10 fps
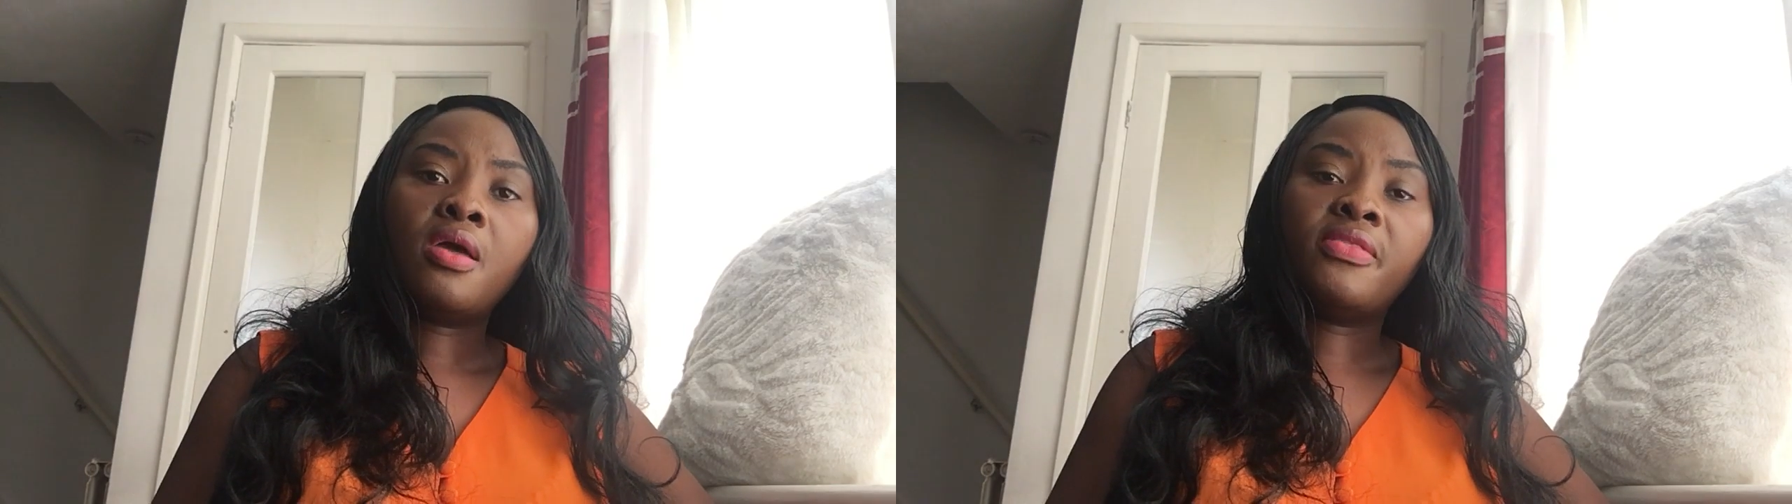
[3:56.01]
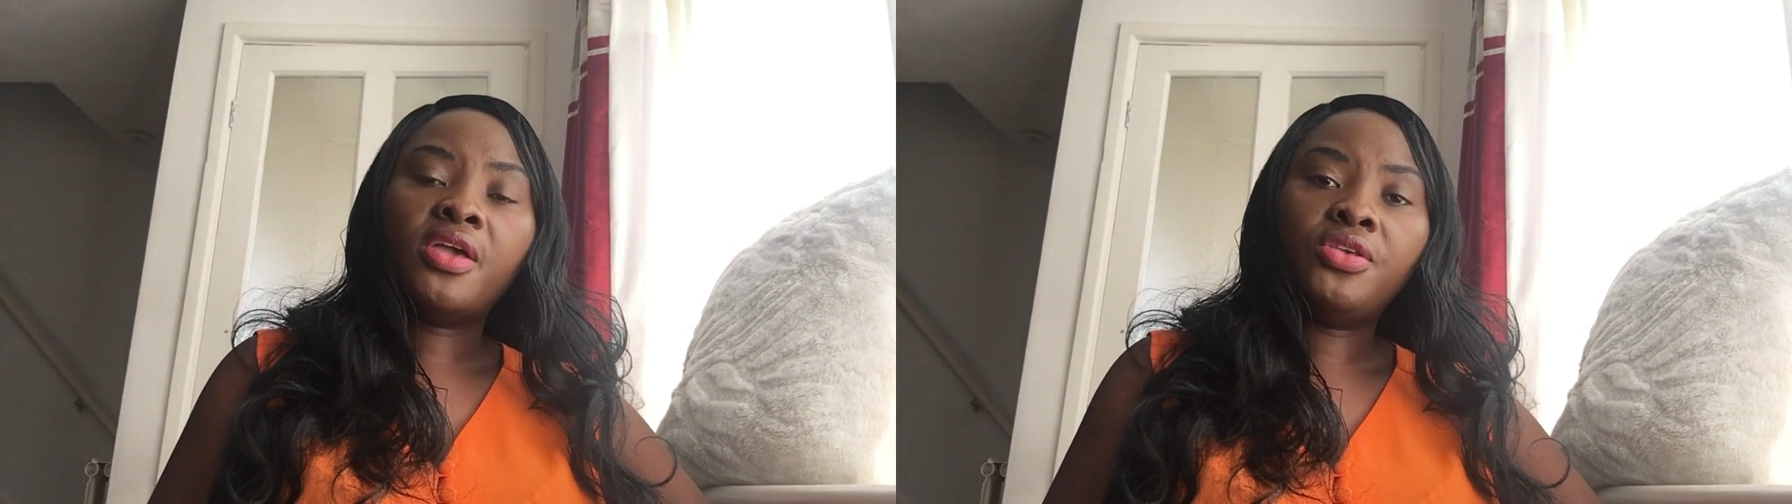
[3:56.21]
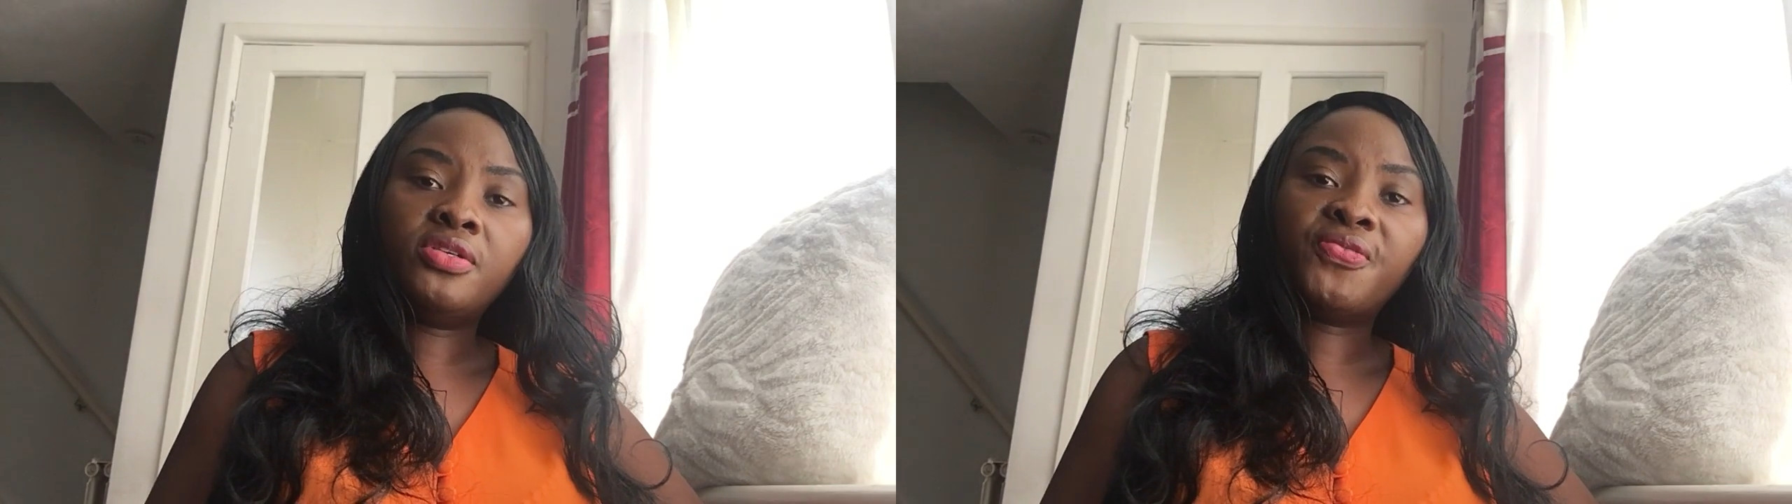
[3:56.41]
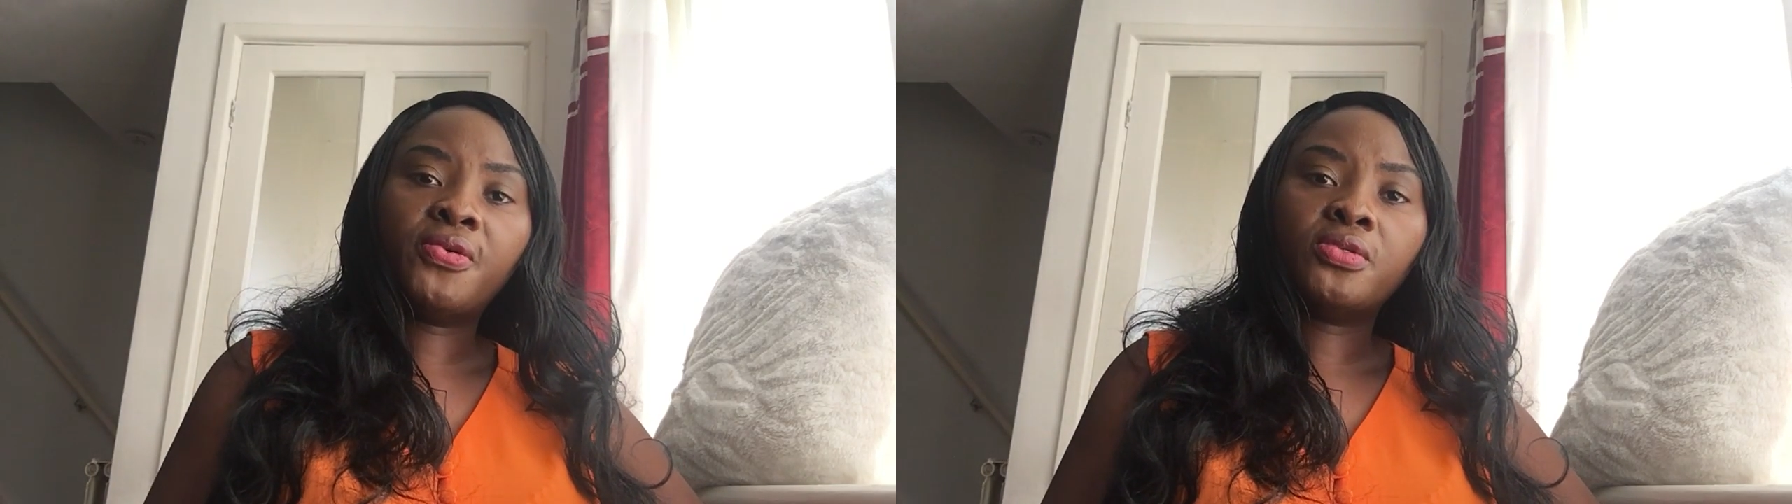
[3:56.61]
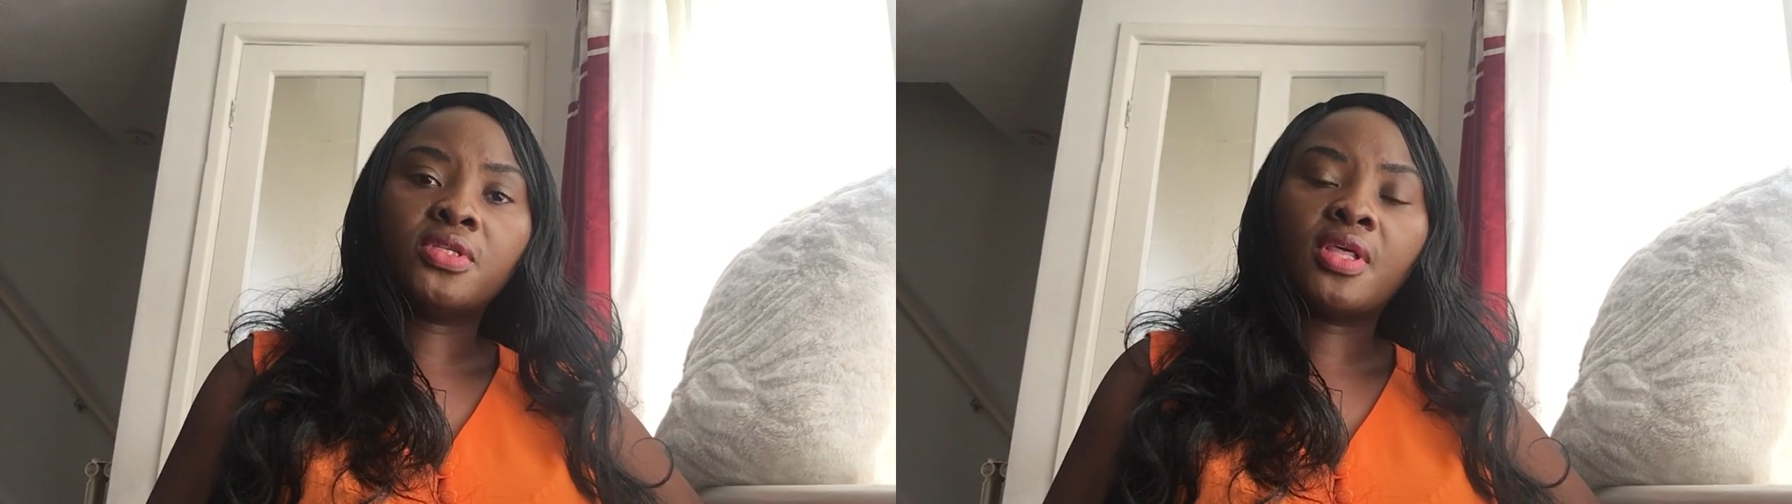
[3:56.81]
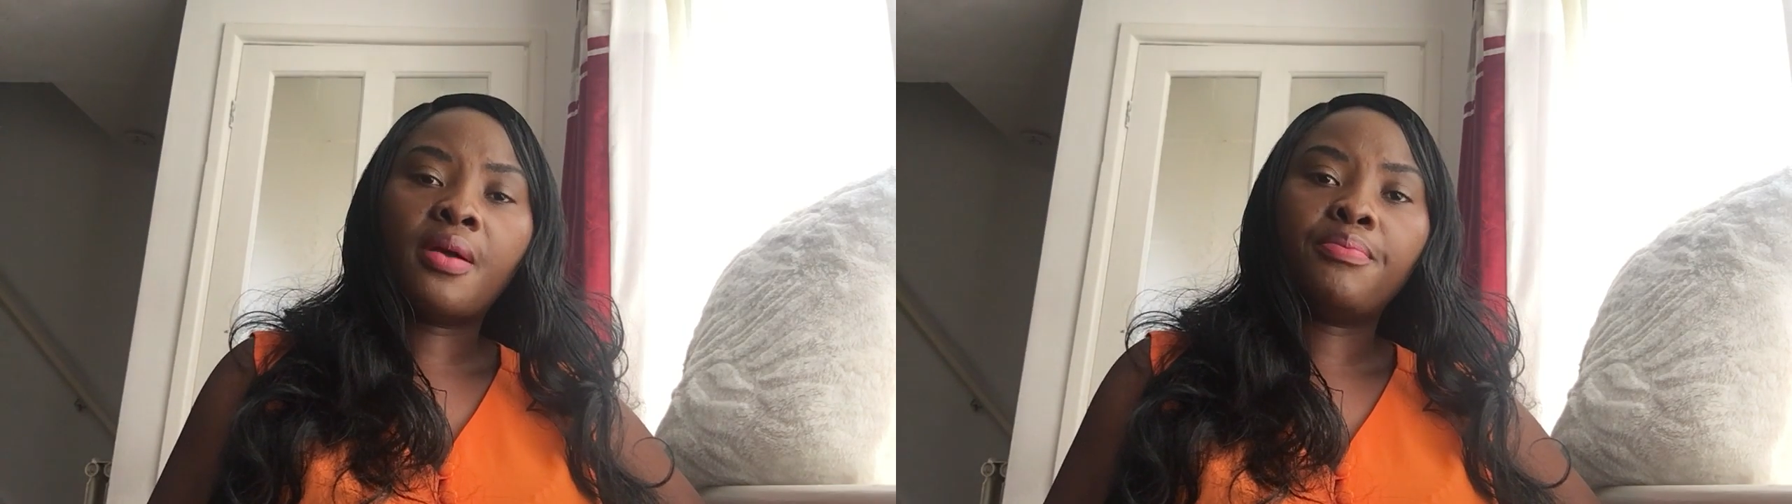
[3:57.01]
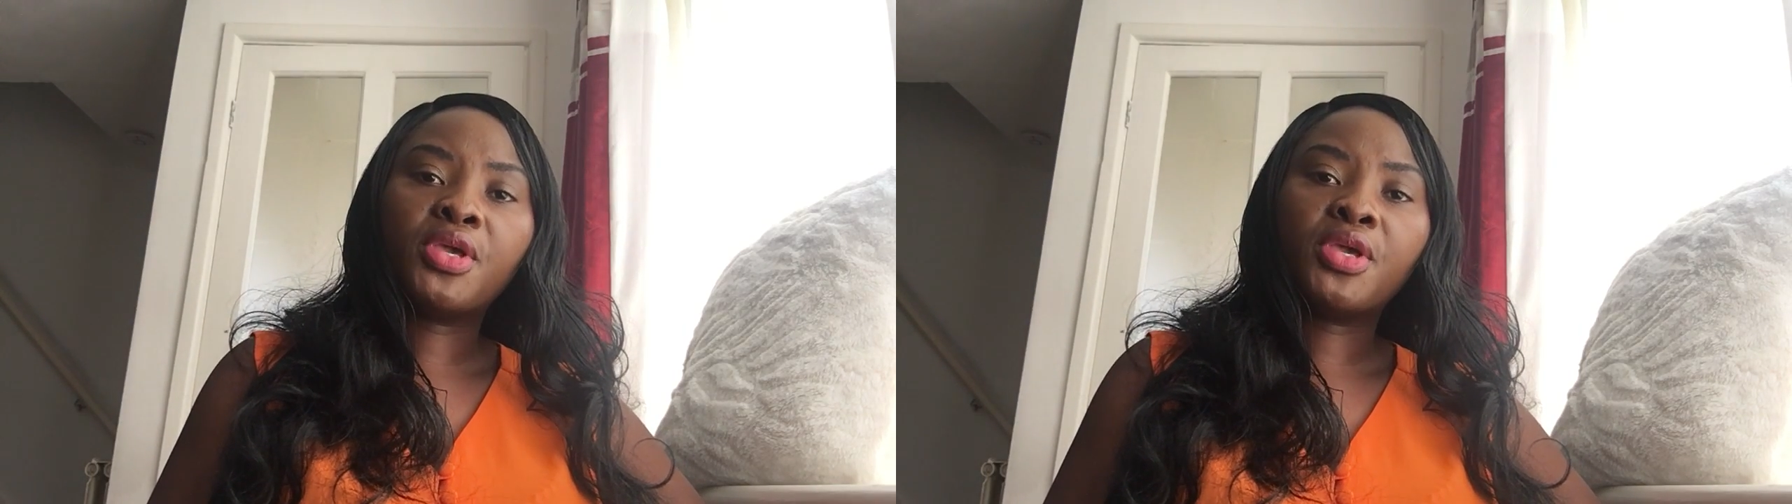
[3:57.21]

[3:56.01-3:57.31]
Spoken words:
They're useful to them